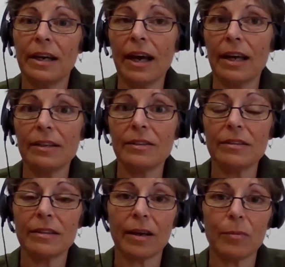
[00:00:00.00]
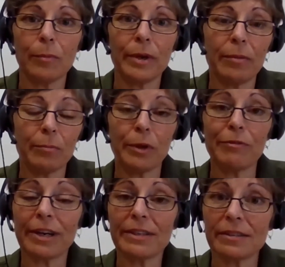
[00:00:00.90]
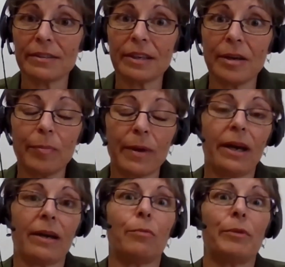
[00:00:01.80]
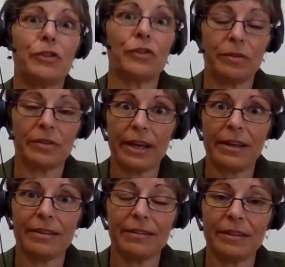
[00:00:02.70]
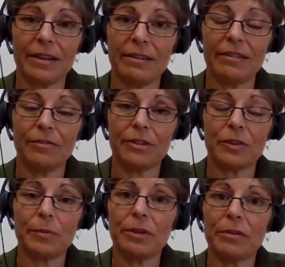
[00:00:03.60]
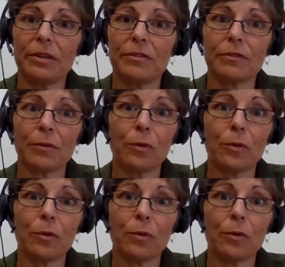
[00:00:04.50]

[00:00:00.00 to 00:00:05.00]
and that when we face a setback, we should take it as a negative experience,